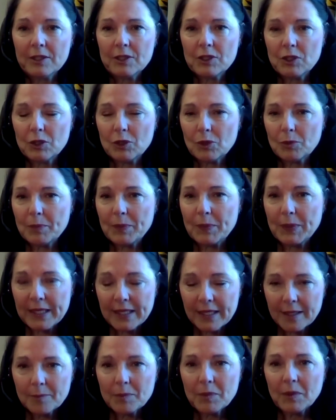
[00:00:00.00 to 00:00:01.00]
to
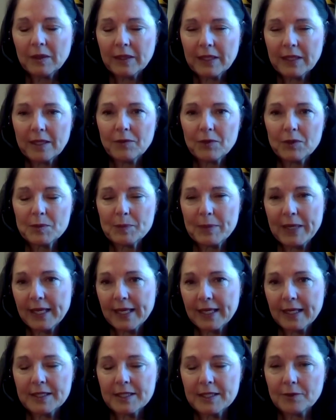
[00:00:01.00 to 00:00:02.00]
be believers
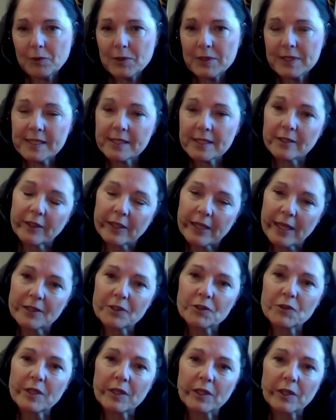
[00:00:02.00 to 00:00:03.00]
making a difference in our
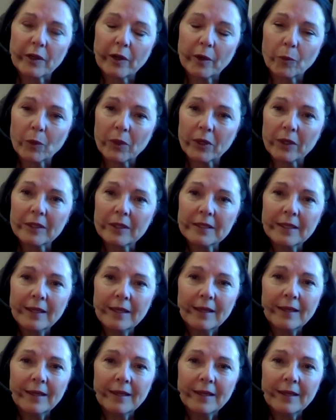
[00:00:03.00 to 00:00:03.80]
country and in our world.